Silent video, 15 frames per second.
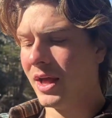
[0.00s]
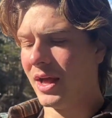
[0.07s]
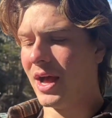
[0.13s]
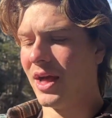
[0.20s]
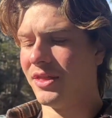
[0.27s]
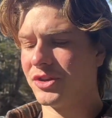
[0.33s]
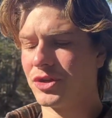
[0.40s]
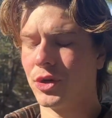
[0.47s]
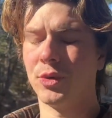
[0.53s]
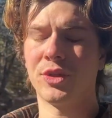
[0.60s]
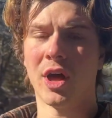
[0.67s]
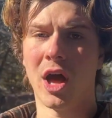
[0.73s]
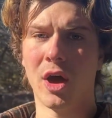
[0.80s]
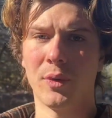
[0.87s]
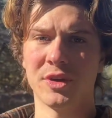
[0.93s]
The truth
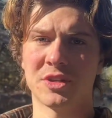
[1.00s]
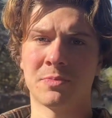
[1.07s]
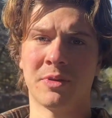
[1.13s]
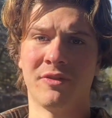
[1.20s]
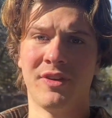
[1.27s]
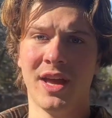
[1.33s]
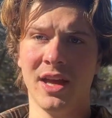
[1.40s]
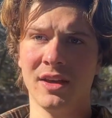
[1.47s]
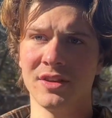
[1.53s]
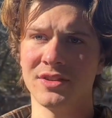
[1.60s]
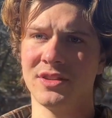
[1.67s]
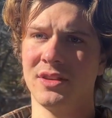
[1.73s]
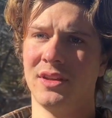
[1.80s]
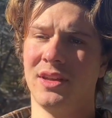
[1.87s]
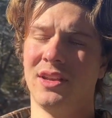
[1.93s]
always
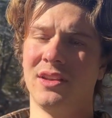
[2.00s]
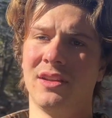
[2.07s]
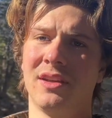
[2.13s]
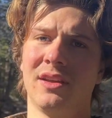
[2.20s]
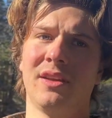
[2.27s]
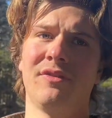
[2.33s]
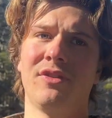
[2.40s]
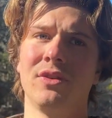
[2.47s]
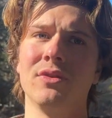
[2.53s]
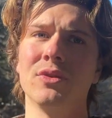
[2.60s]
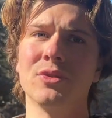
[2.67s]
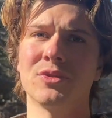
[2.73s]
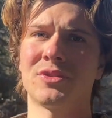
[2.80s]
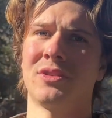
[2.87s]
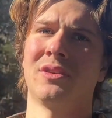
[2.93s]
prevails, and if you
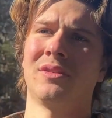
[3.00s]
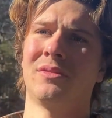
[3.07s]
use